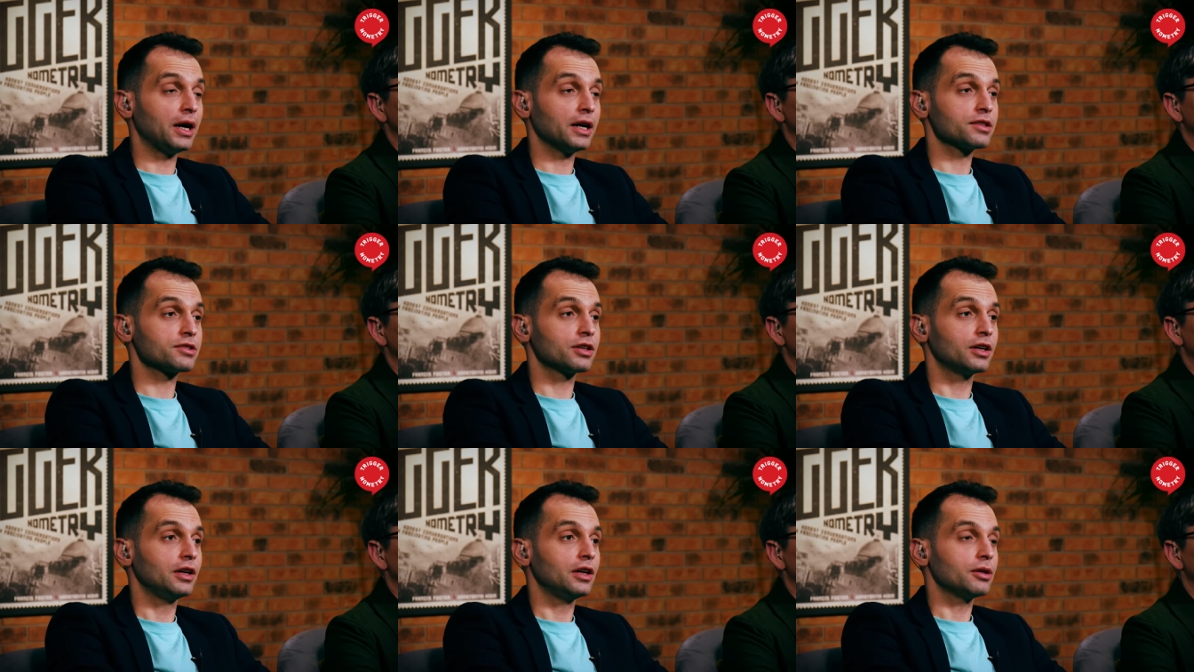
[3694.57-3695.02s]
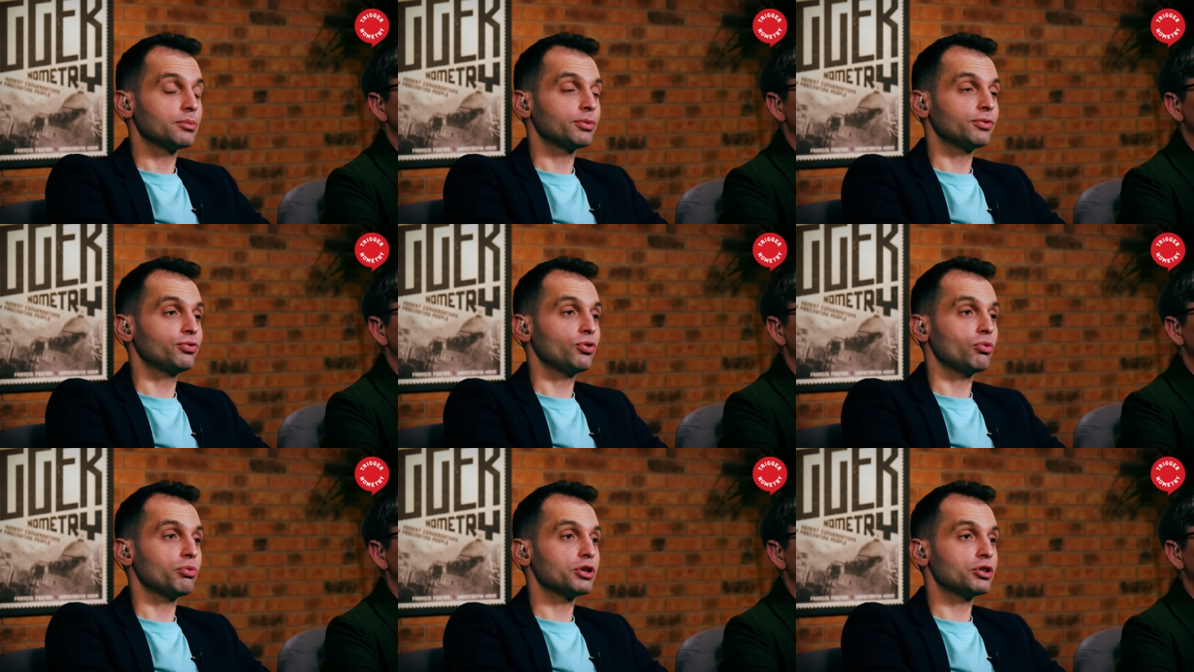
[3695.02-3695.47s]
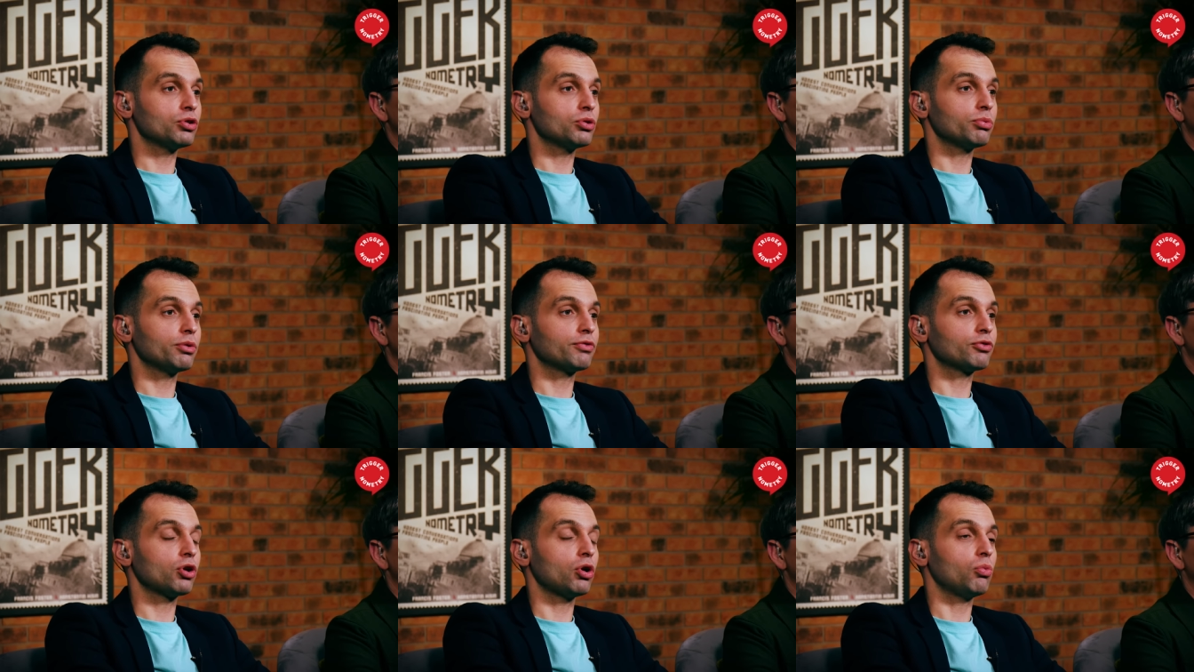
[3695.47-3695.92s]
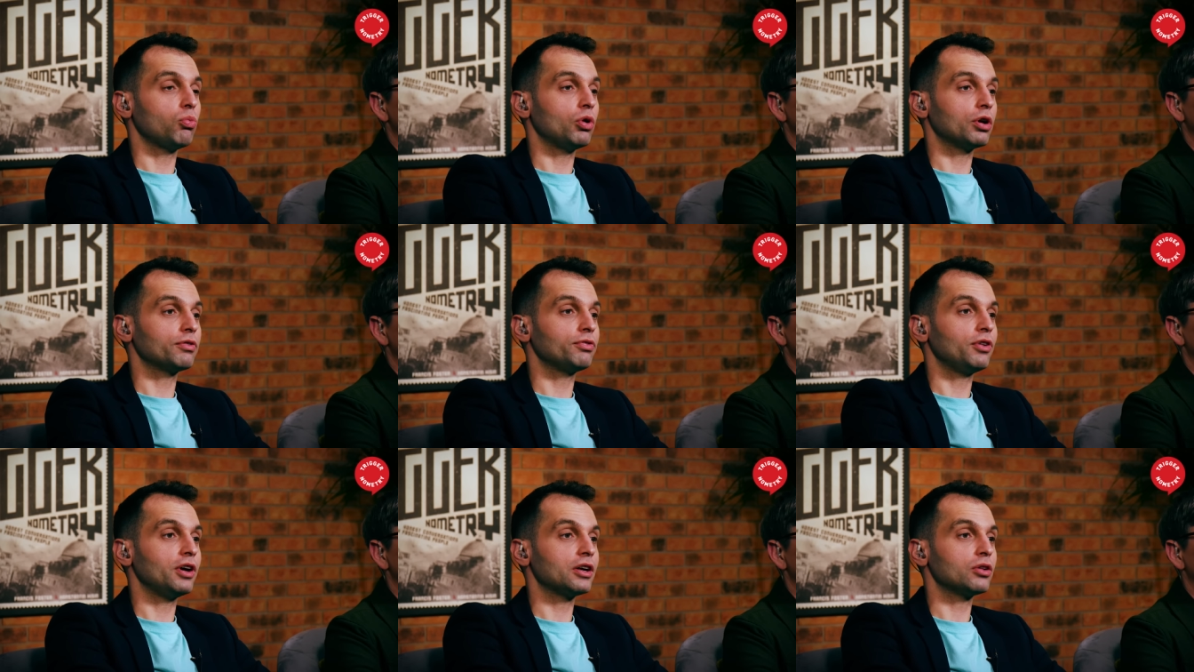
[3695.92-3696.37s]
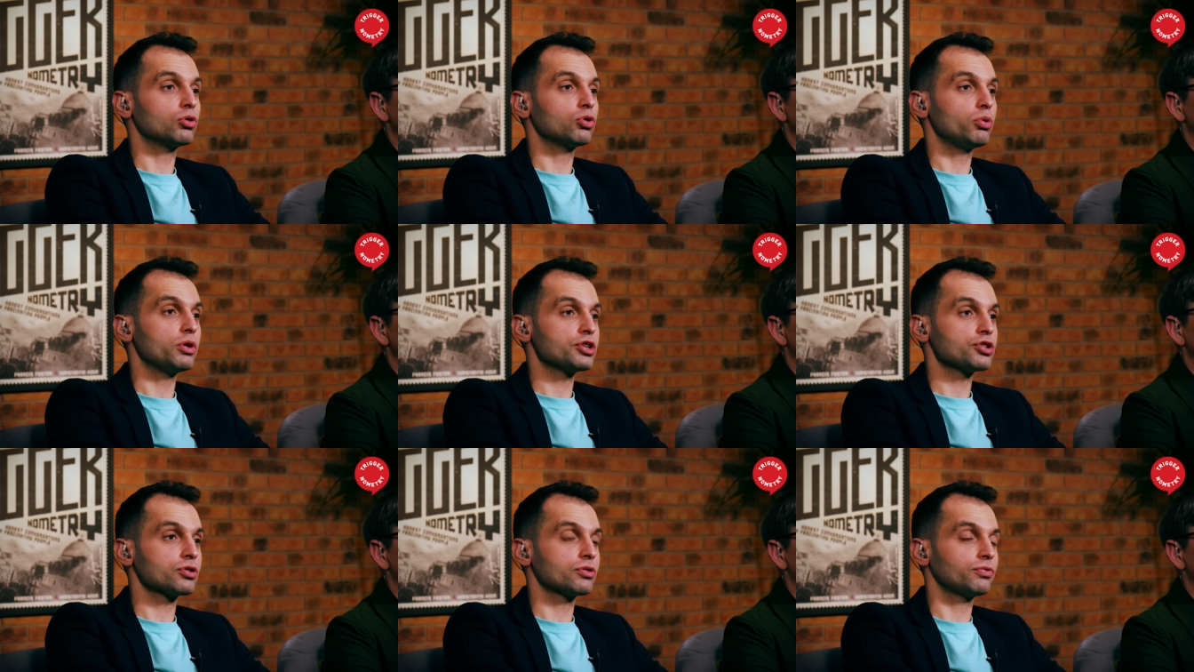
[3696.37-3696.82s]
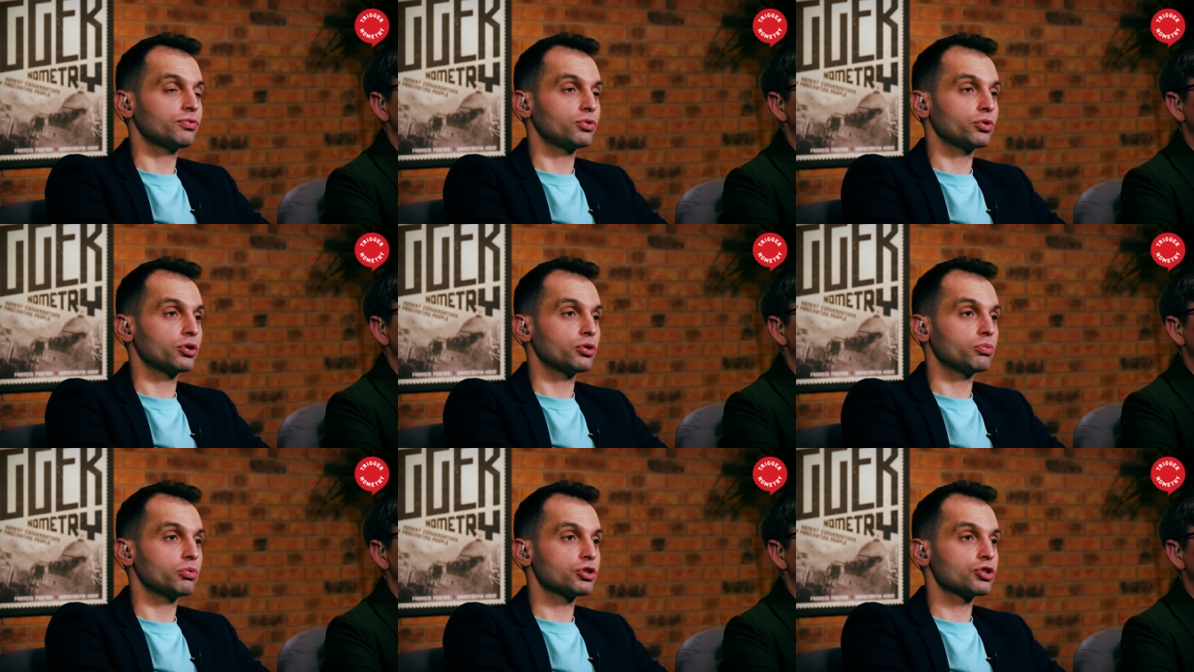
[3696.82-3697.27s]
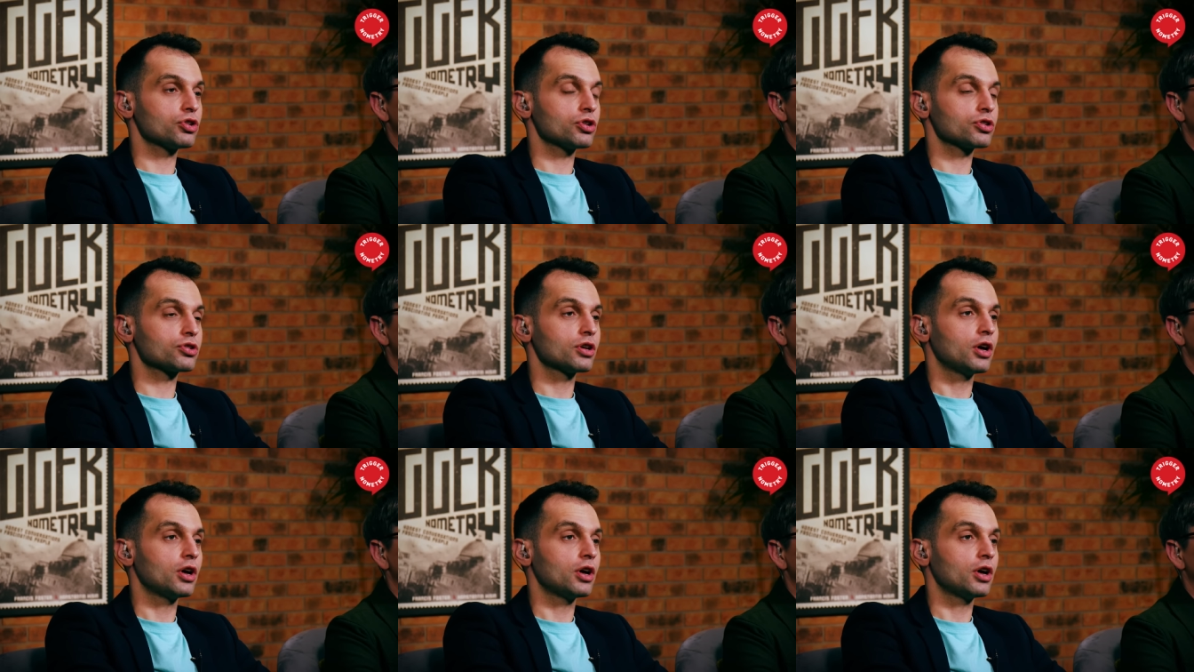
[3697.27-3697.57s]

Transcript: But before we do, we've got one final question for you, which